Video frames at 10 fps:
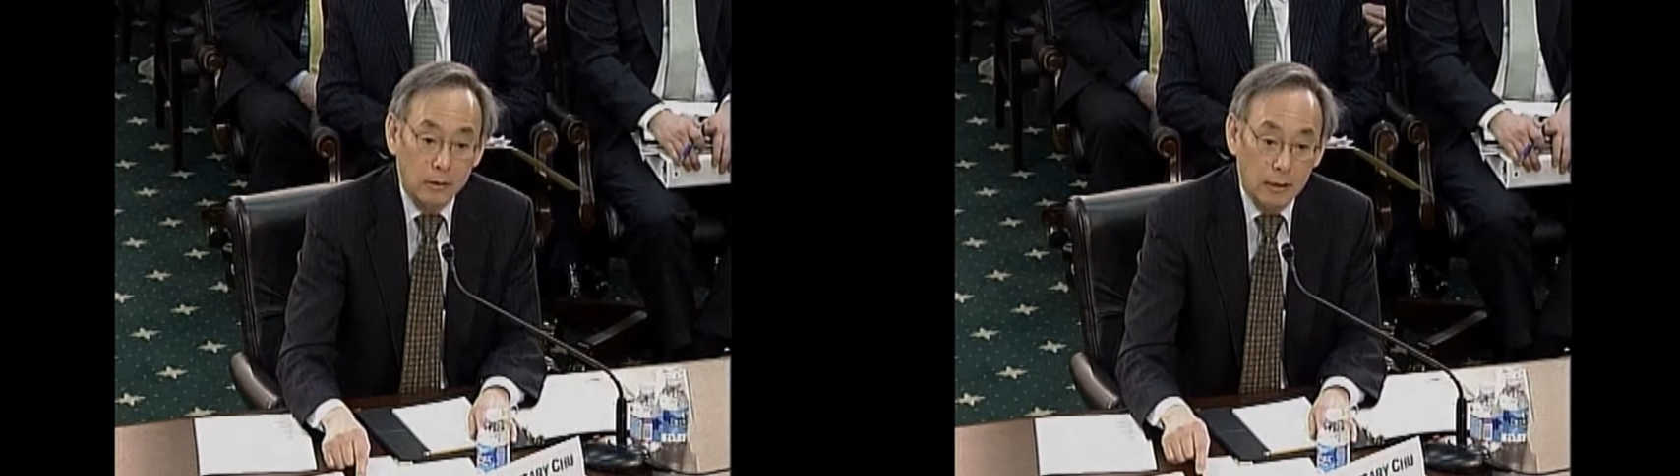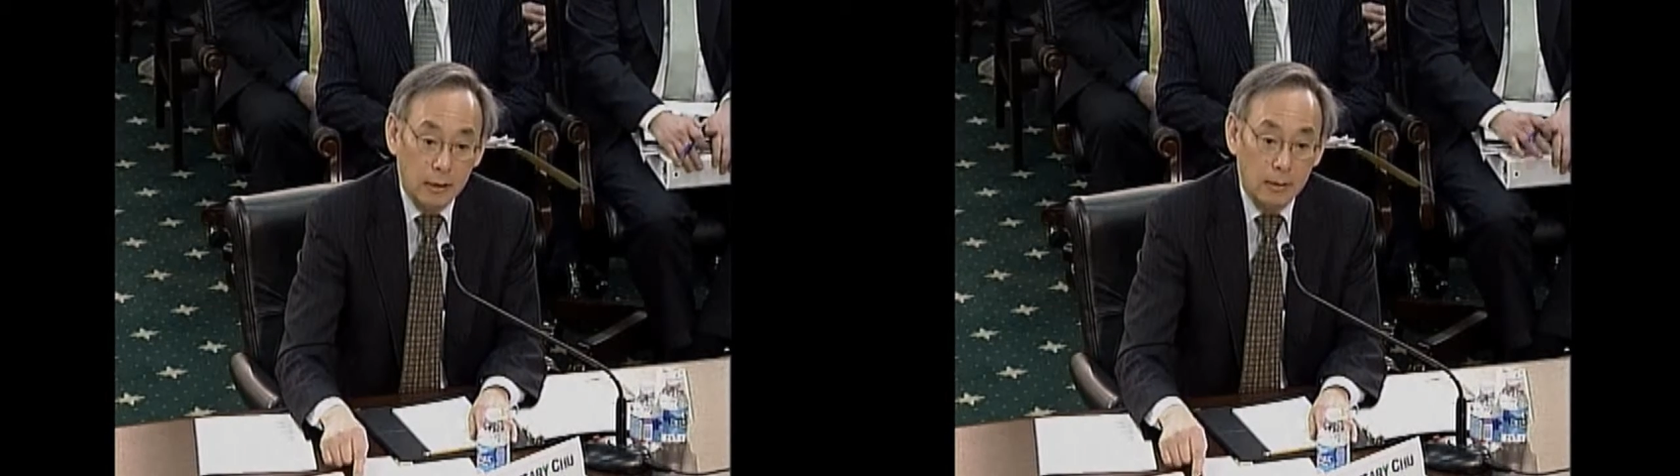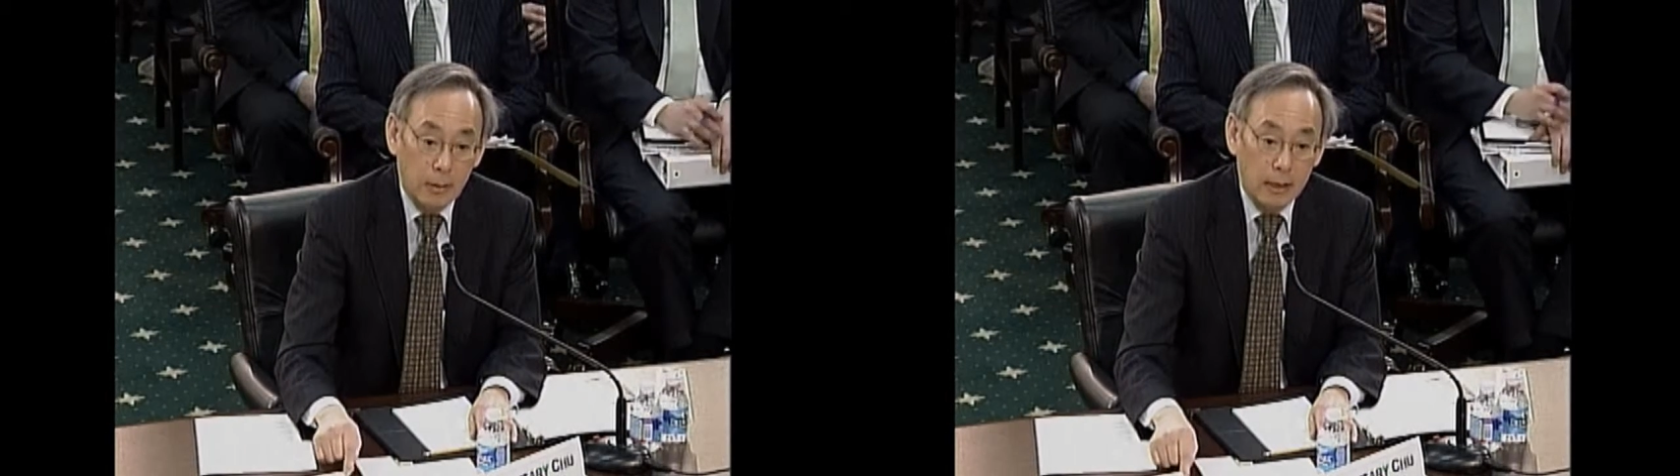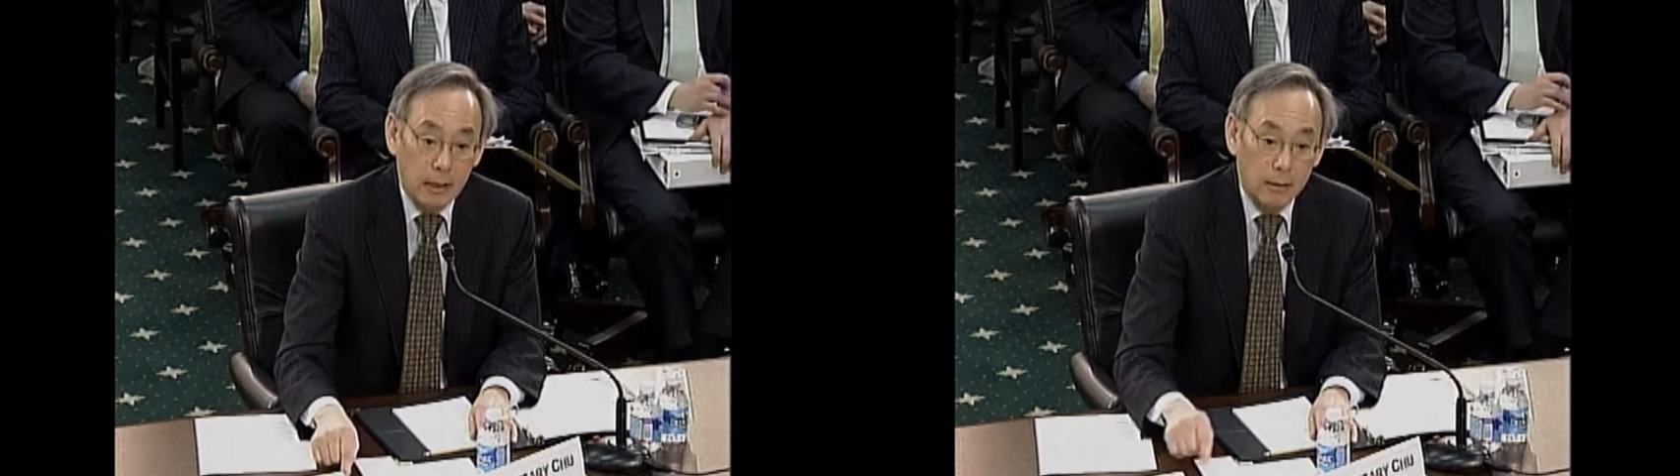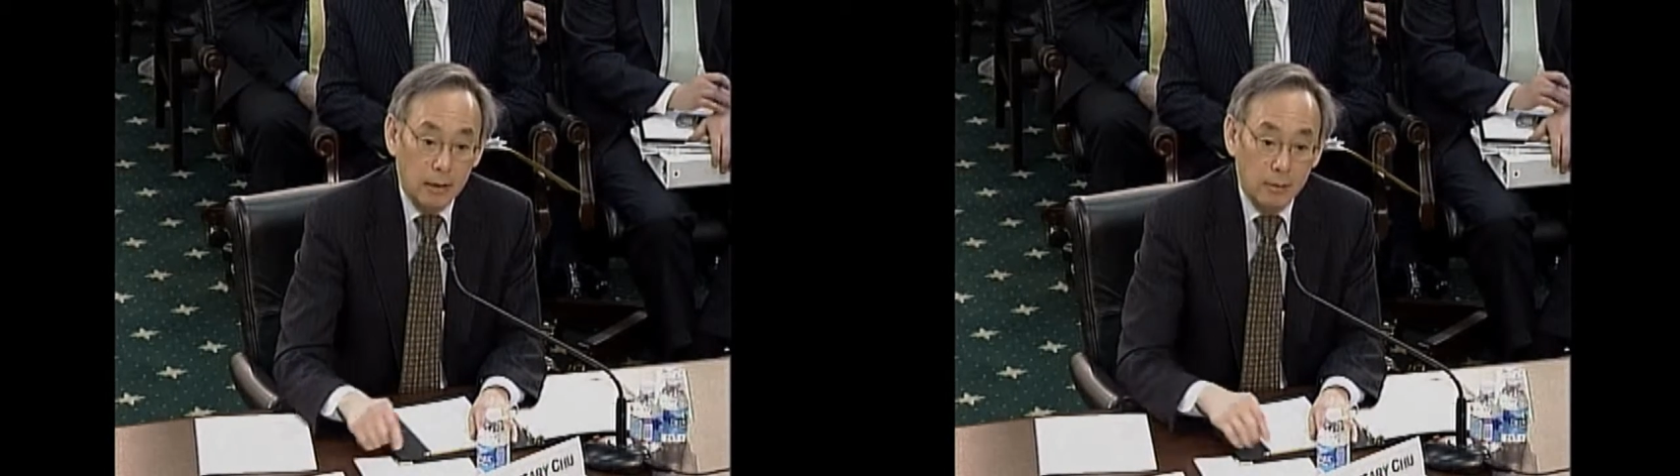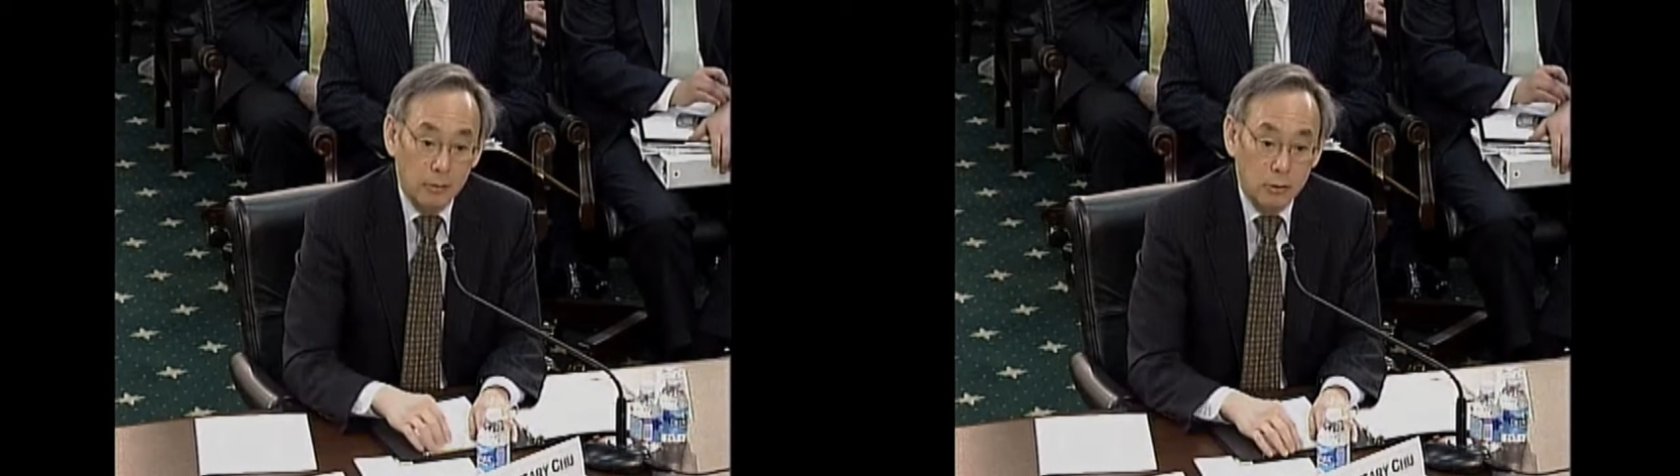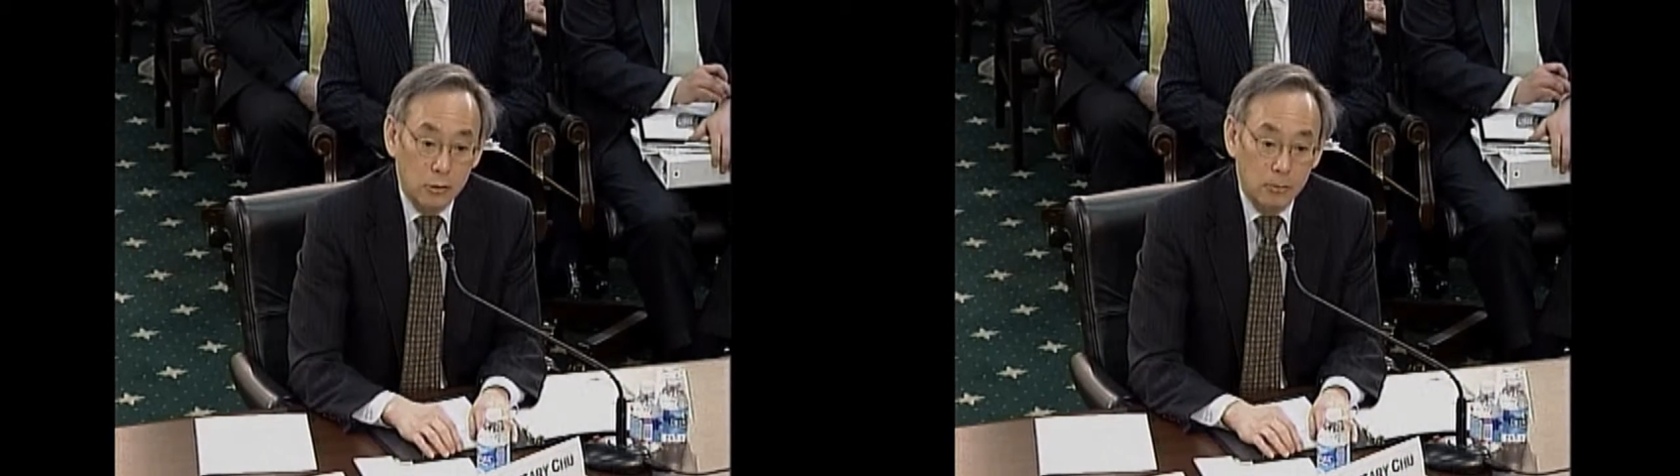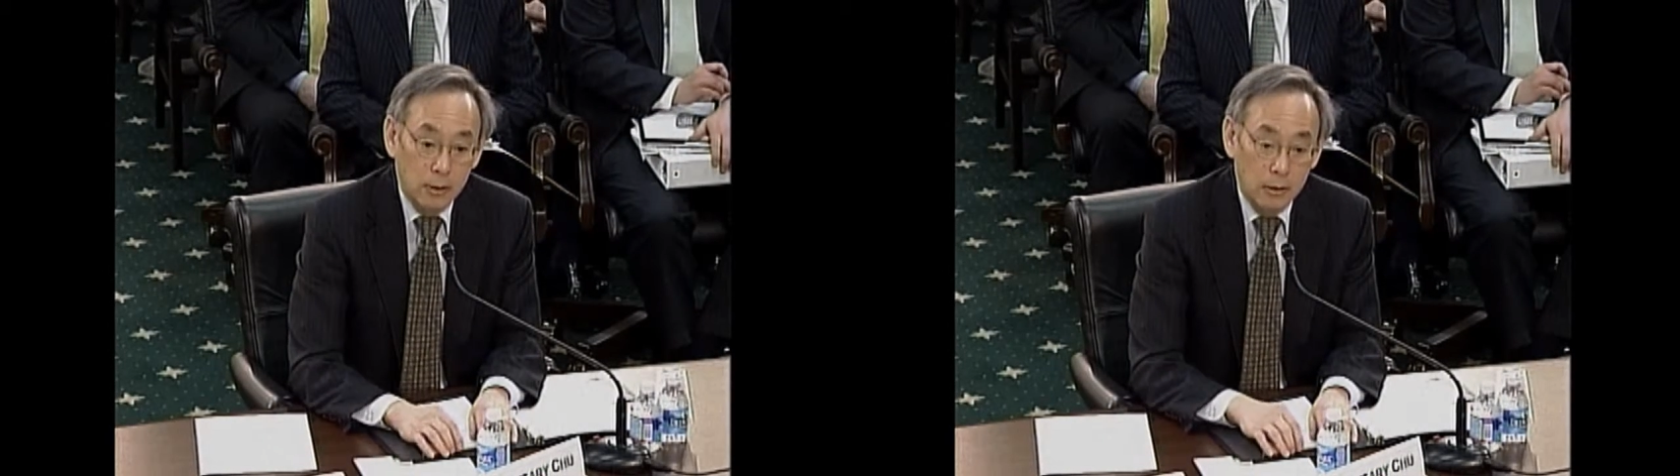and by that time it
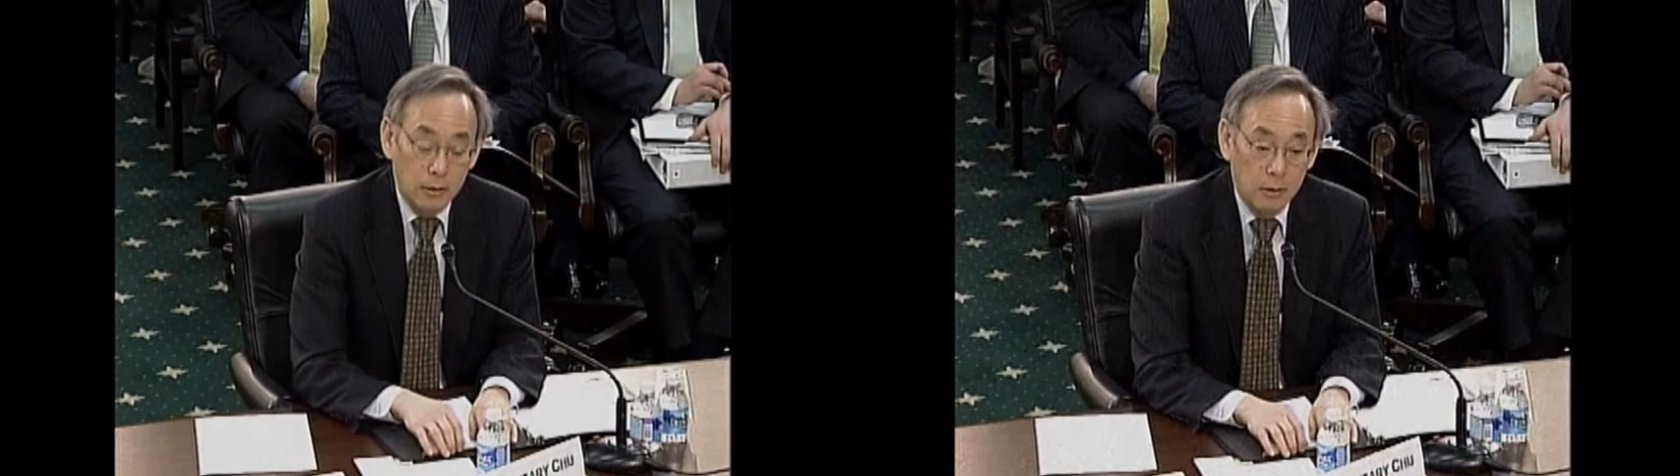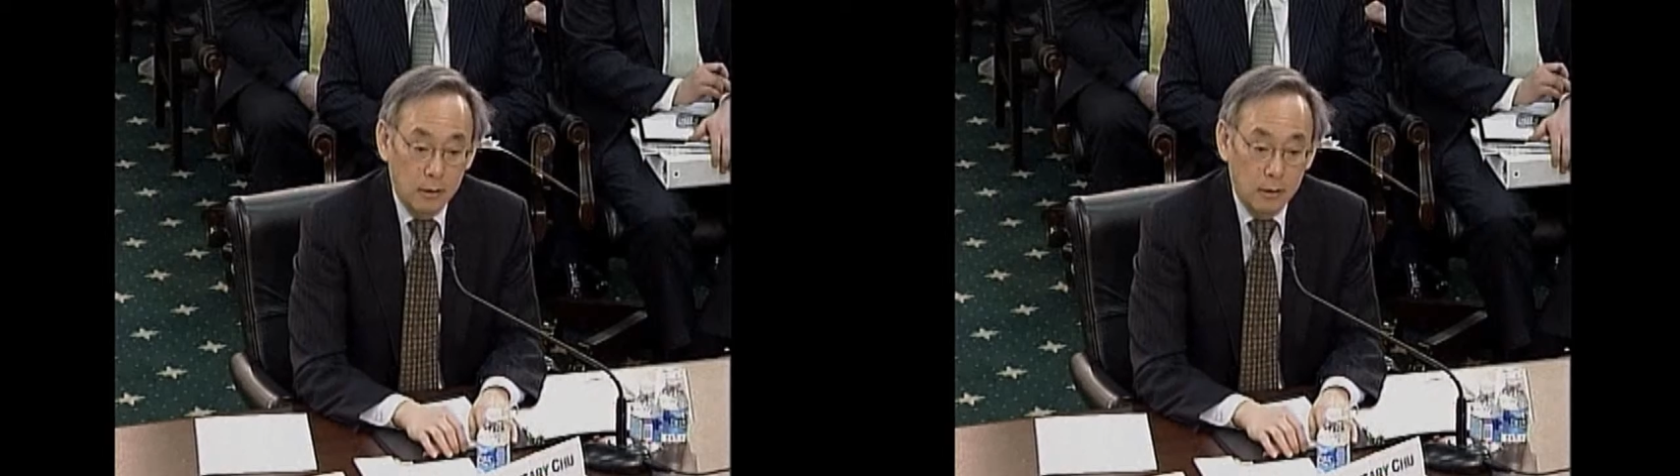should be